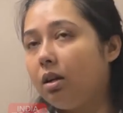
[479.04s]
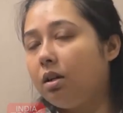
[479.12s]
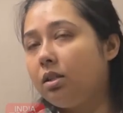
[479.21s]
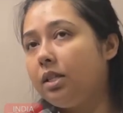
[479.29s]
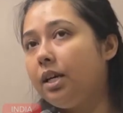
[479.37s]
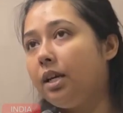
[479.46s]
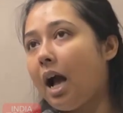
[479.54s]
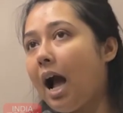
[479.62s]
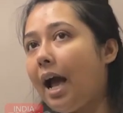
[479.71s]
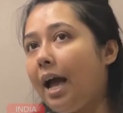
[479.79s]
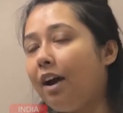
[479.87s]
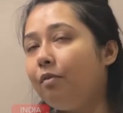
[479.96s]
See,
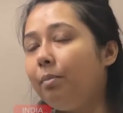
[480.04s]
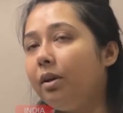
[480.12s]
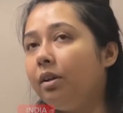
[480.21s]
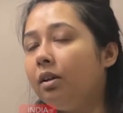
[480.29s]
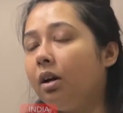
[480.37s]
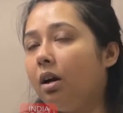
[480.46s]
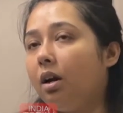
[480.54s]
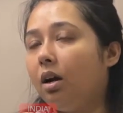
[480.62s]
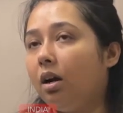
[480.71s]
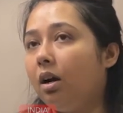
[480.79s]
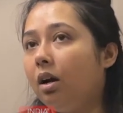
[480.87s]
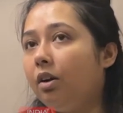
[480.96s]
I have been
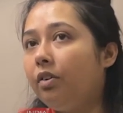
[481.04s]
uh,